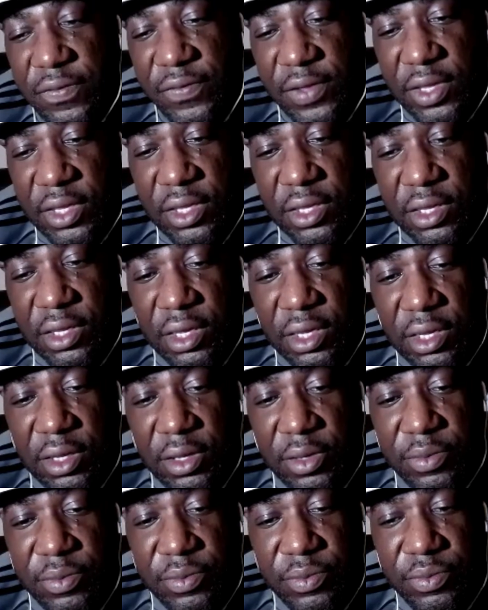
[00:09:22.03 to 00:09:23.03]
think,
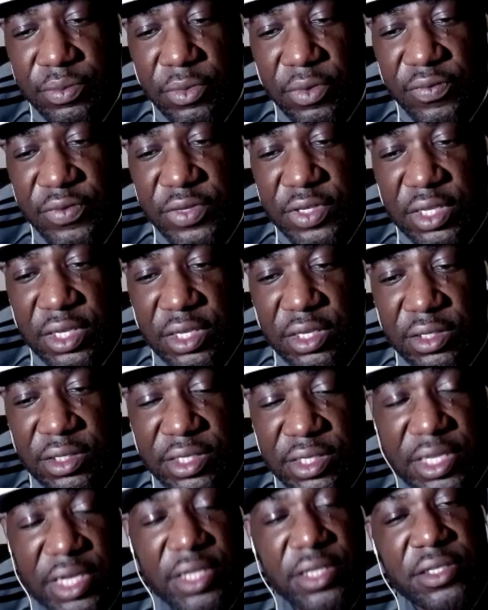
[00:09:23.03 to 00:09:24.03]
obviously,
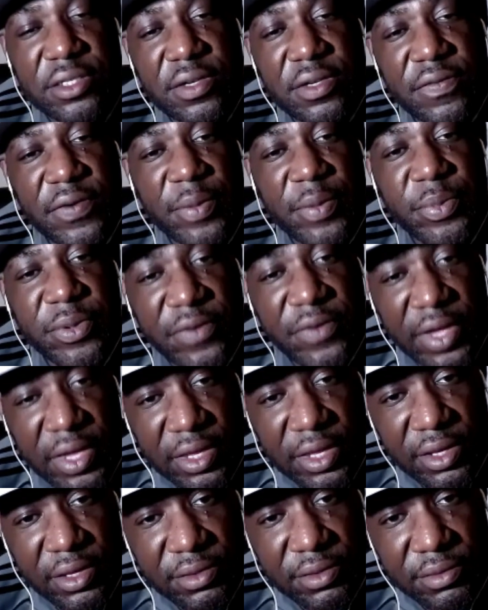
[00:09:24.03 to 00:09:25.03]
Dillian's going to fight
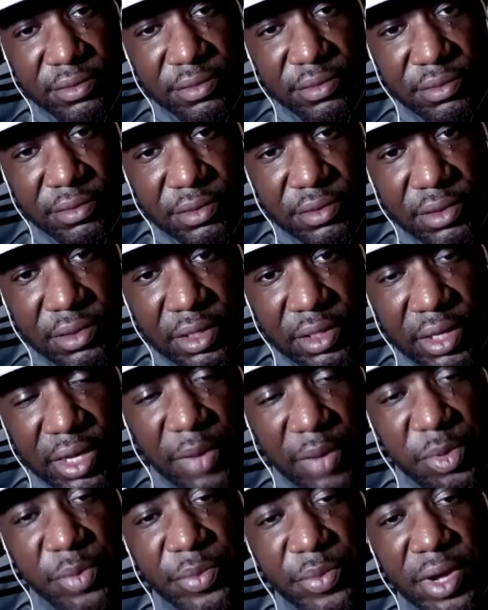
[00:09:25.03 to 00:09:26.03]
Povetkin in the
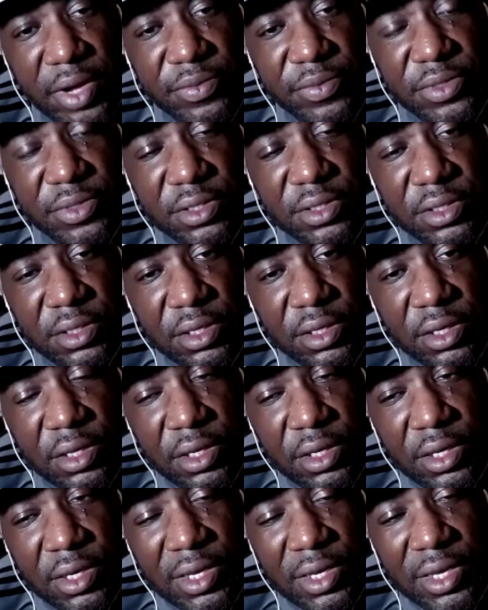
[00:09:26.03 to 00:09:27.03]
coming months?
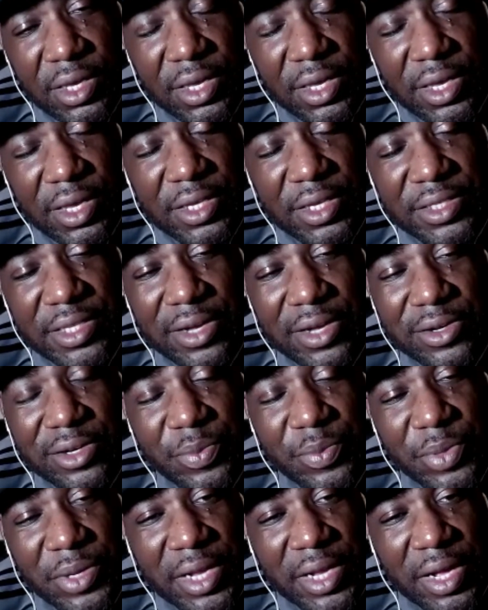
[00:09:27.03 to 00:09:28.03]
Is there going
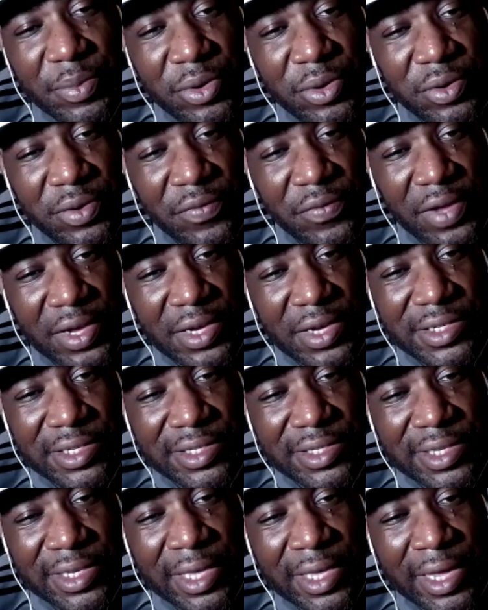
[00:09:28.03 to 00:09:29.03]
to be that
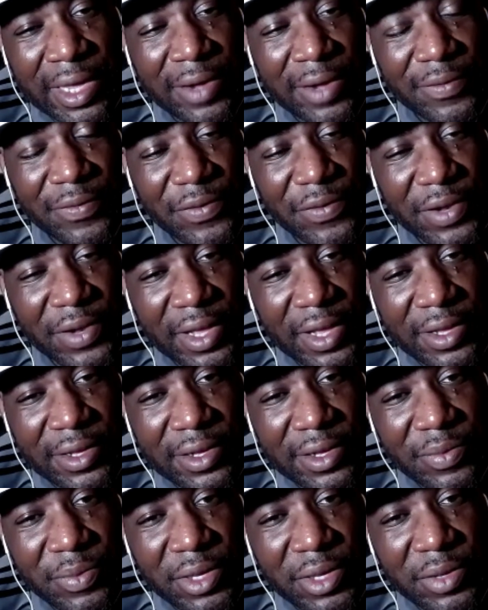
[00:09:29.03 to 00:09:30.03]
motivation to get up for that?
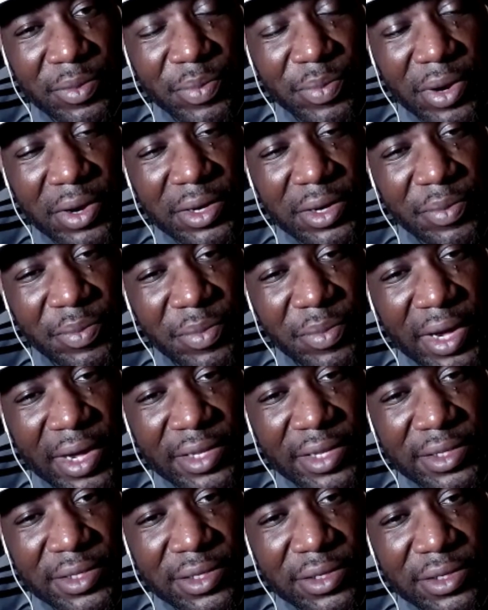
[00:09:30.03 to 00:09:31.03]
I mean, bearing in
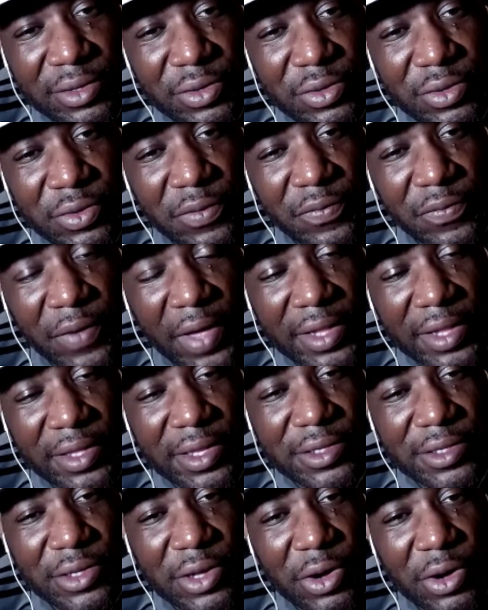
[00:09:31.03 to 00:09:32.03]
mind, you've had
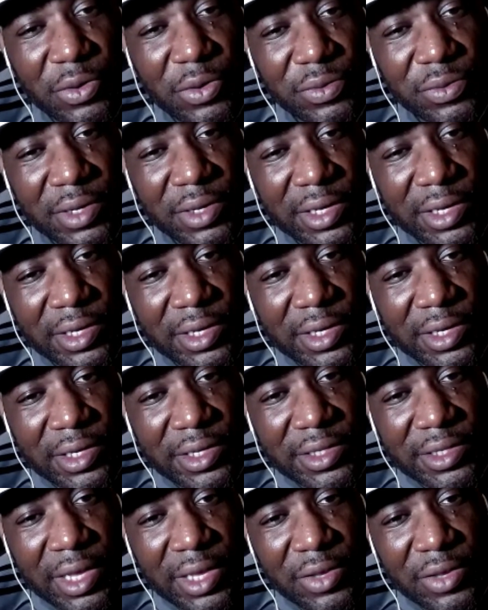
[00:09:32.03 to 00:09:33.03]
this goal
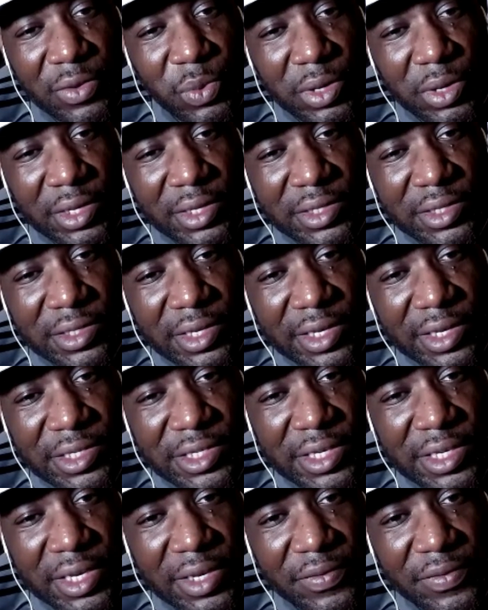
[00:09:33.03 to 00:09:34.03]
that you wanted to
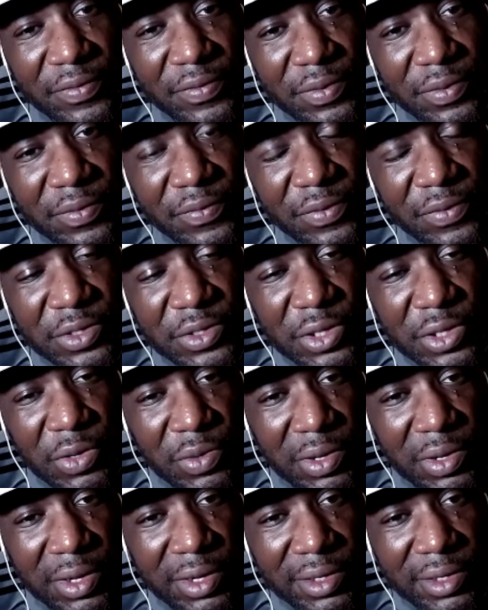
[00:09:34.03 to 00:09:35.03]
achieve for so
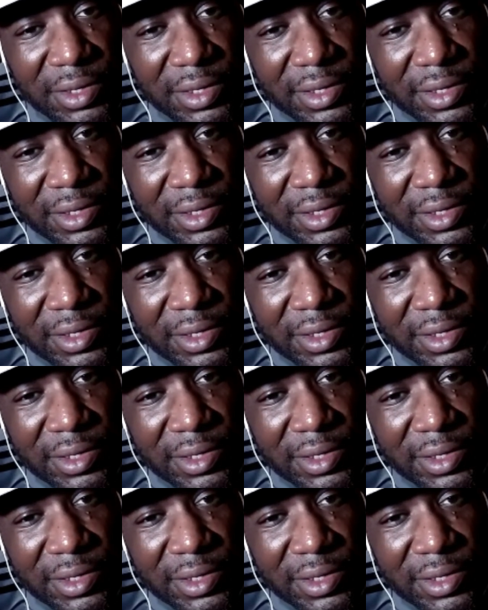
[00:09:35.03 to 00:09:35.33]
long.